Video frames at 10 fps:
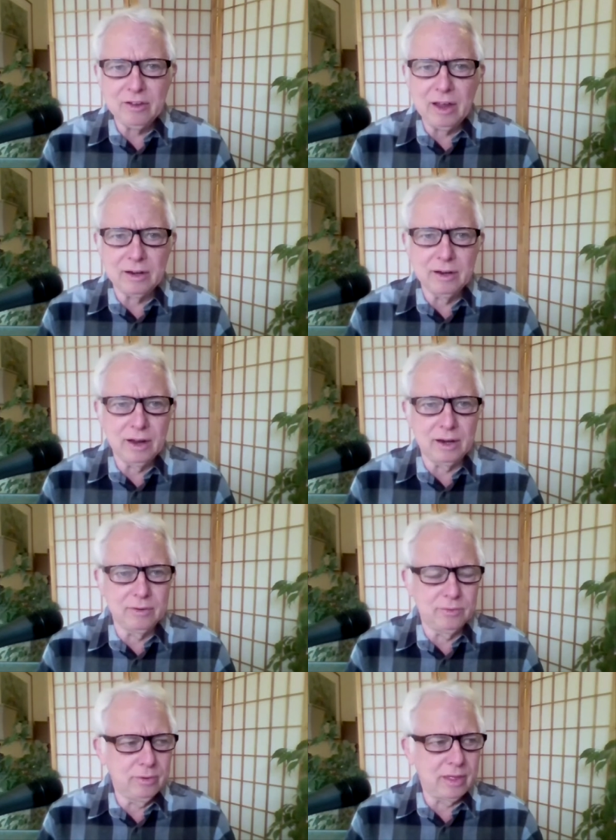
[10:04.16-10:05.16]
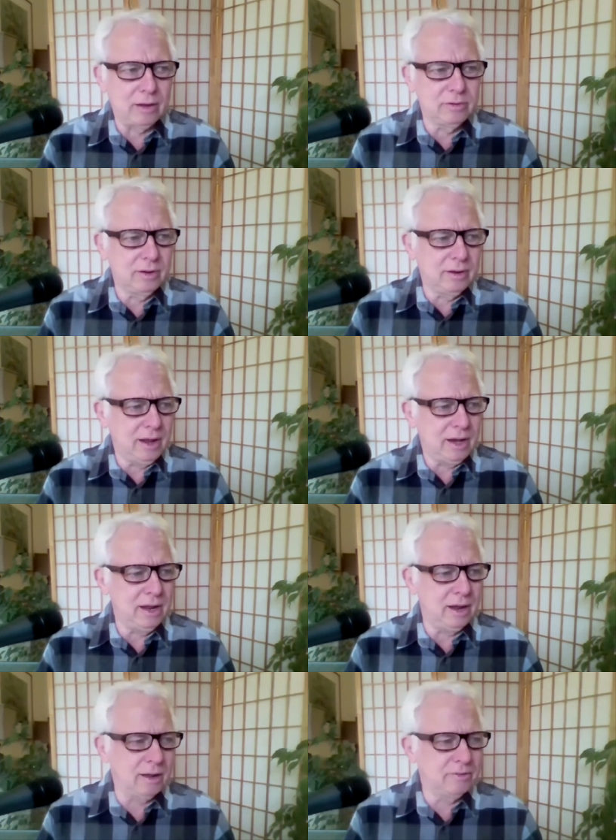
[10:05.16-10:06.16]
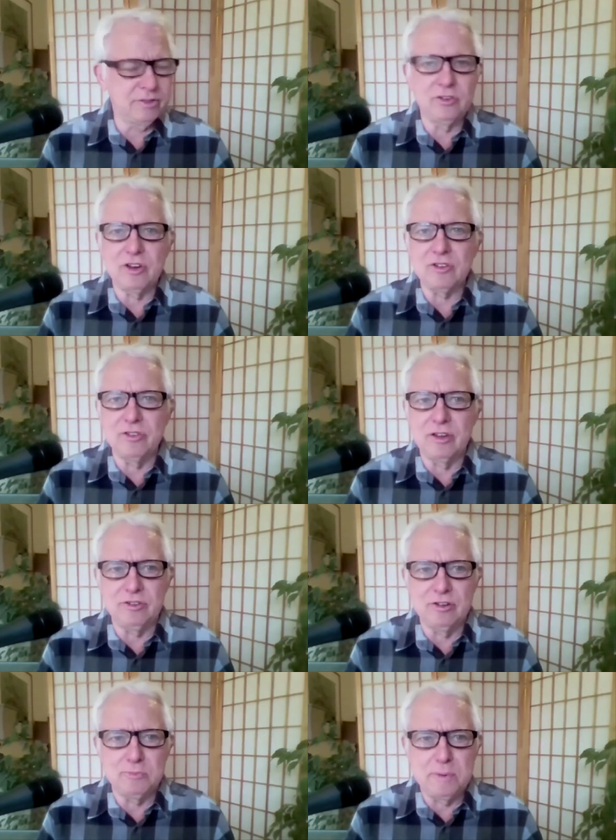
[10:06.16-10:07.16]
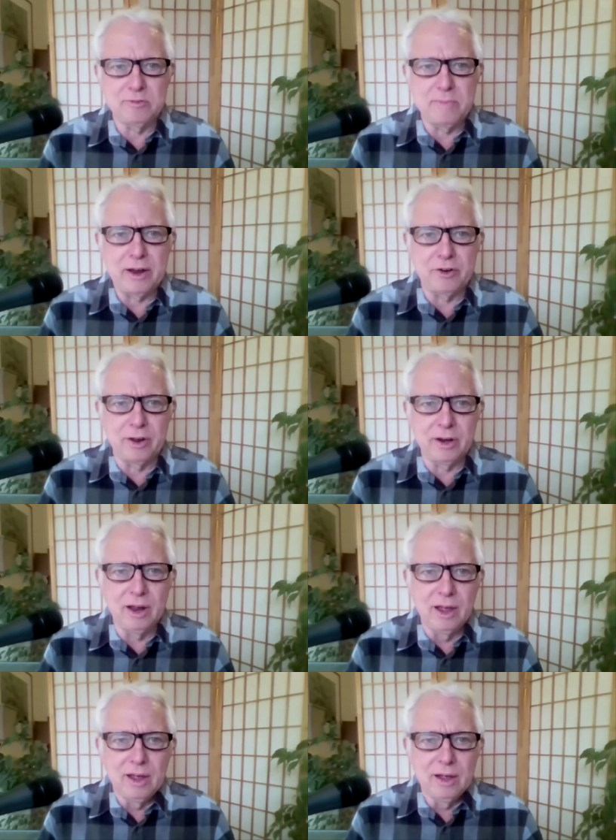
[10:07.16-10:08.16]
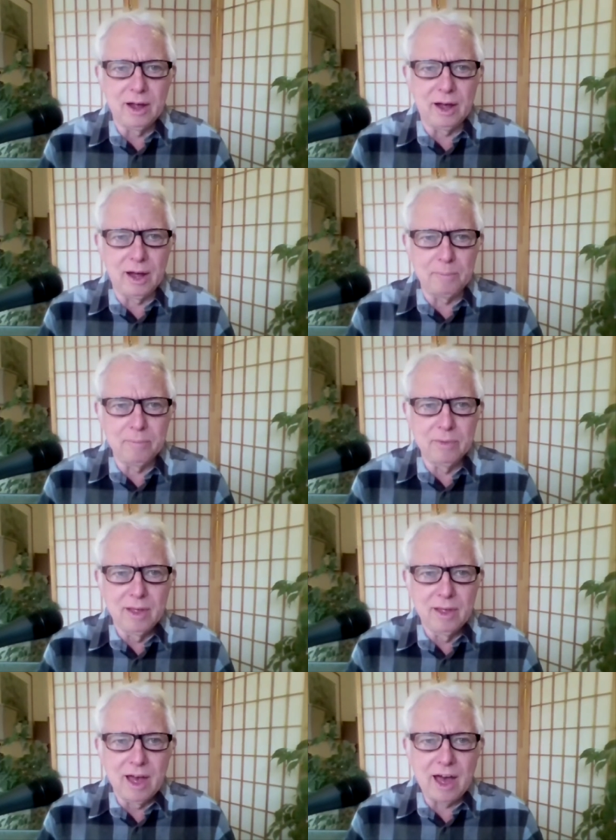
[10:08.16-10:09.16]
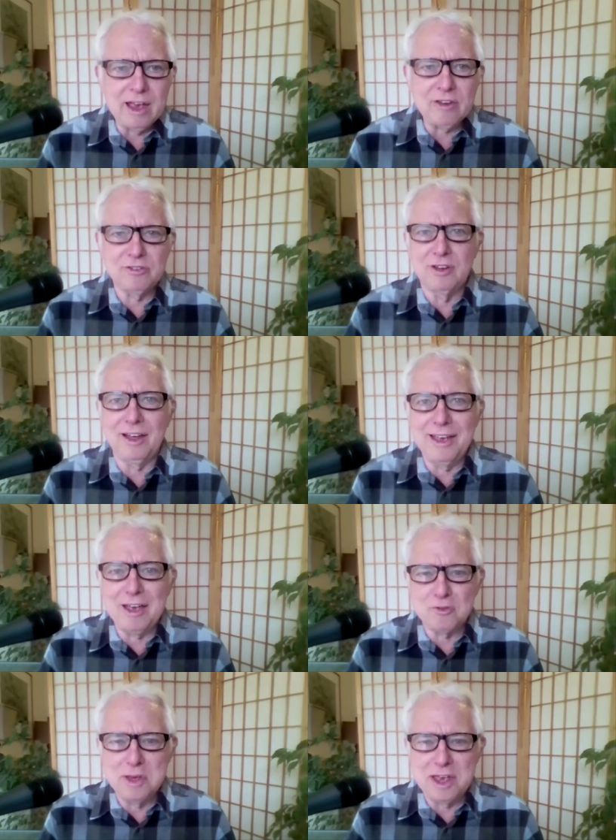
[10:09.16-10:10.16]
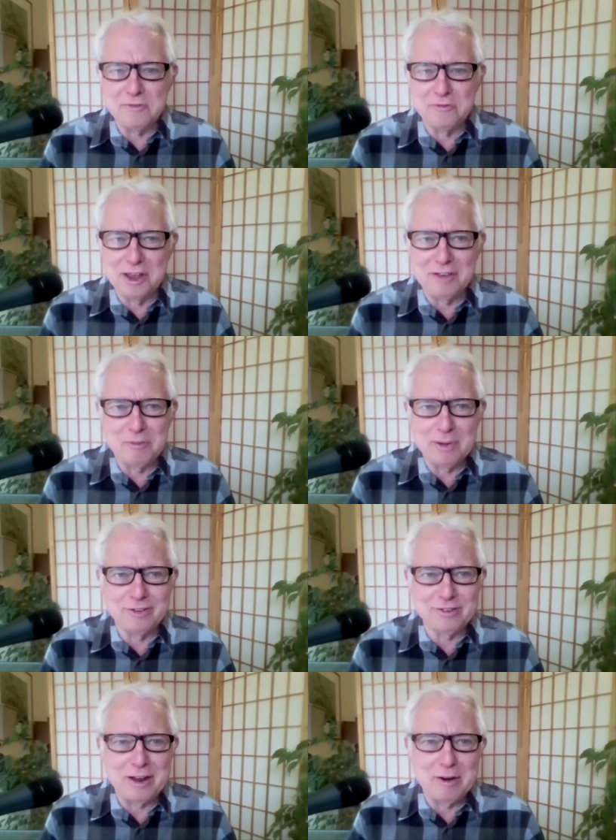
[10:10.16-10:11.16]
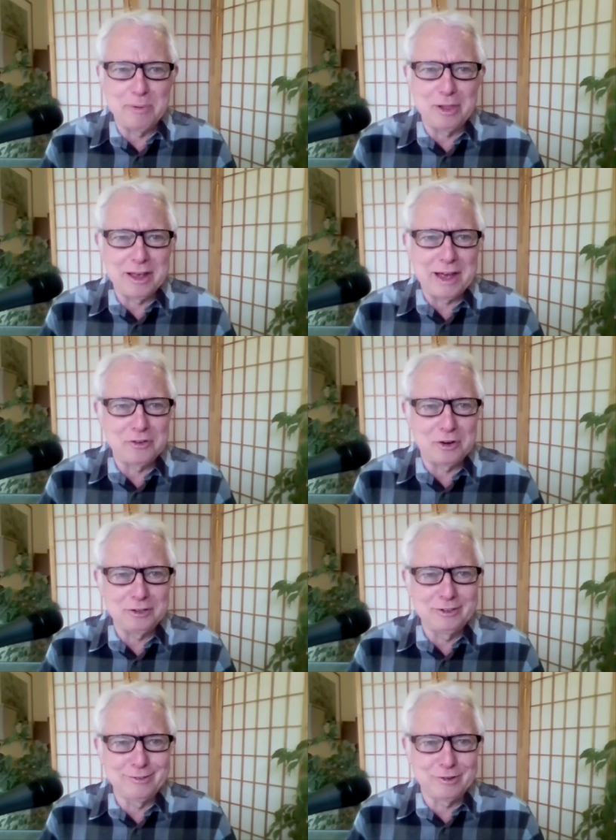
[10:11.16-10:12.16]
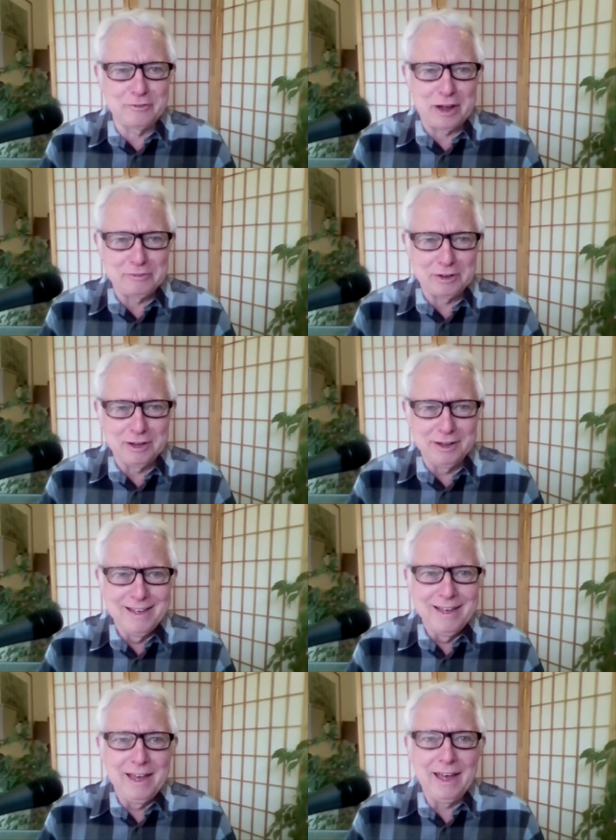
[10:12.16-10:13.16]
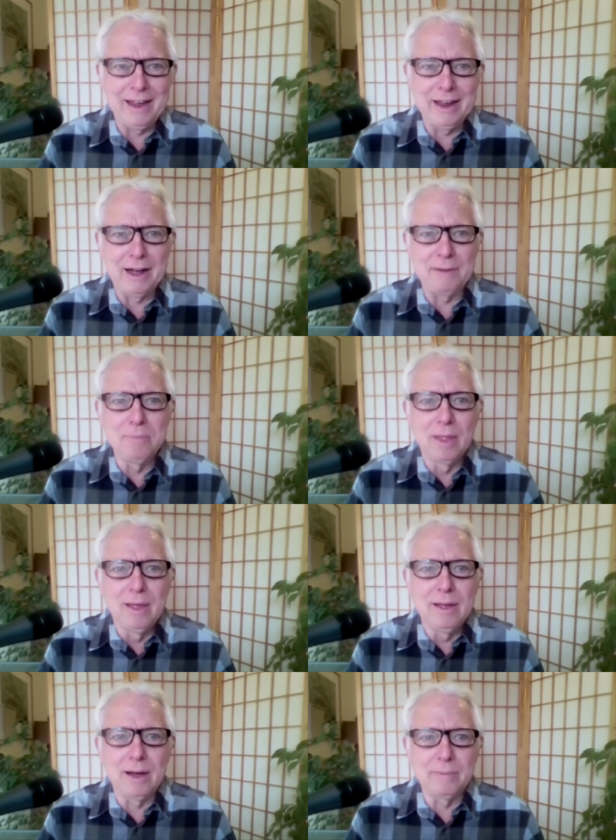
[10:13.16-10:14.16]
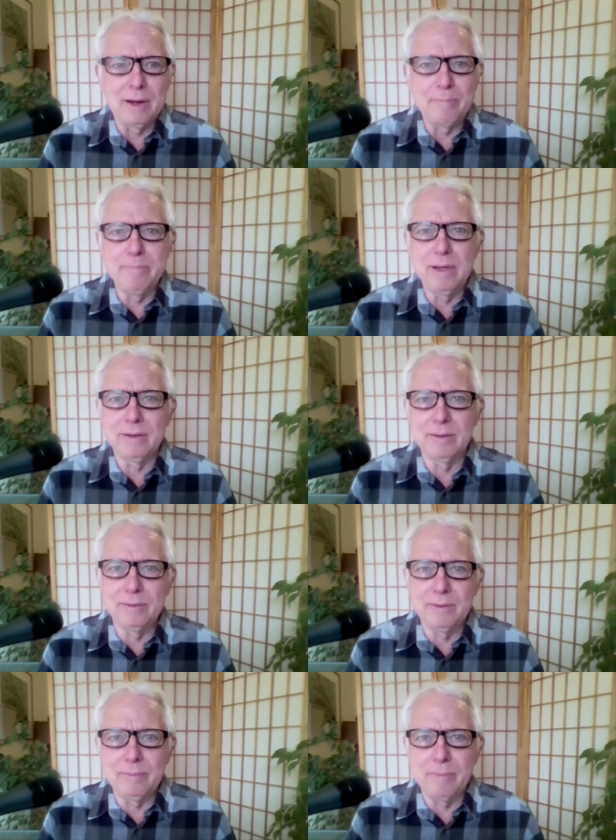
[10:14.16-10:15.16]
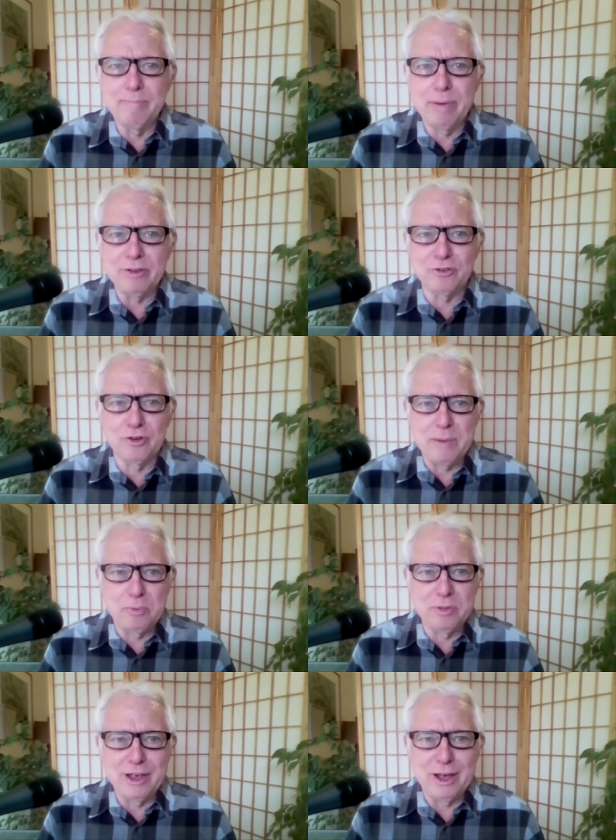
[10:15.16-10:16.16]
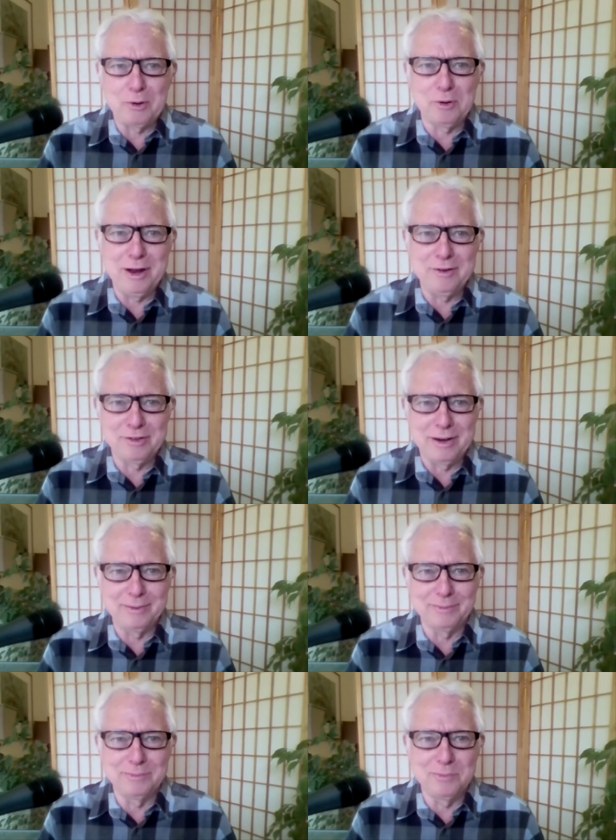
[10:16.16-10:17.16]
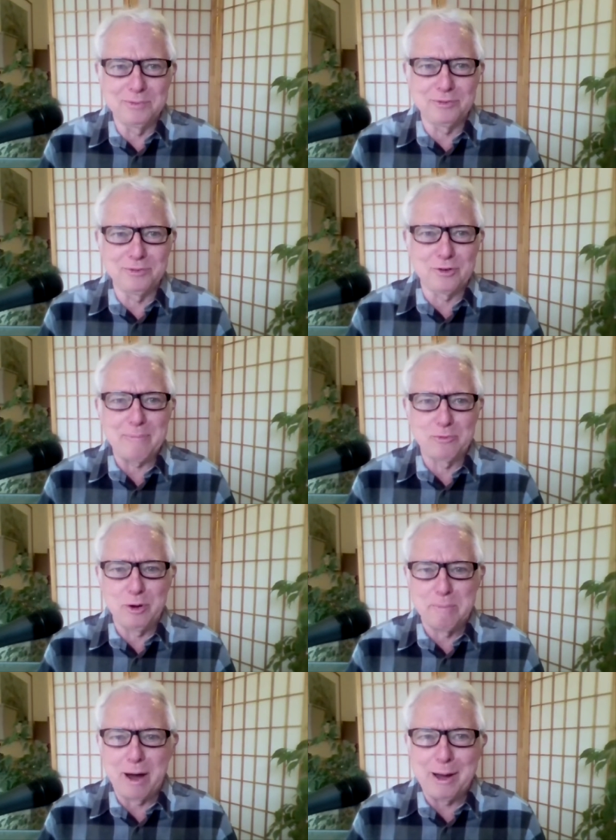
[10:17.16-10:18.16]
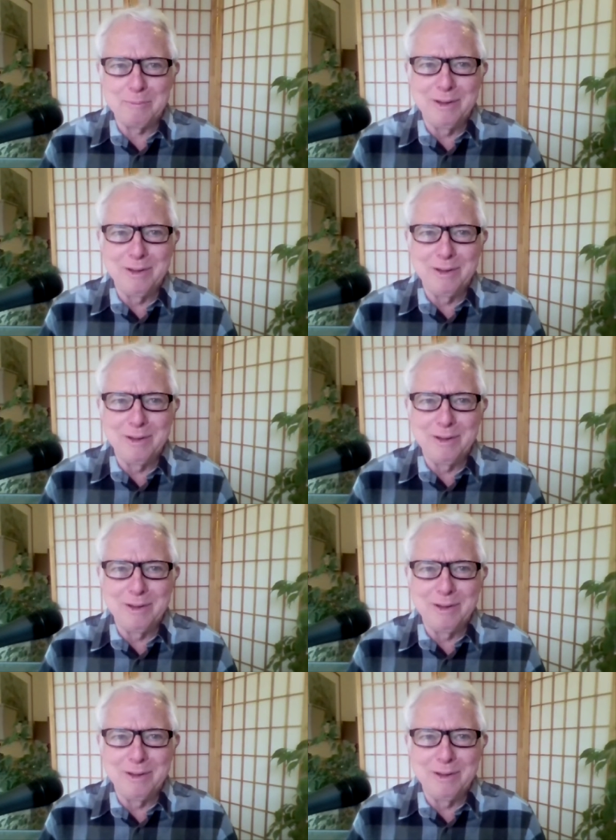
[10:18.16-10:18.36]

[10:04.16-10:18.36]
and and without any uh, suggestion that she speaks mandarin um, i guess i guess we can forgive it because sandra bullock after all did survive a a um, a, a, a, bus trip with Keanu Reeves and strapped to a bomb.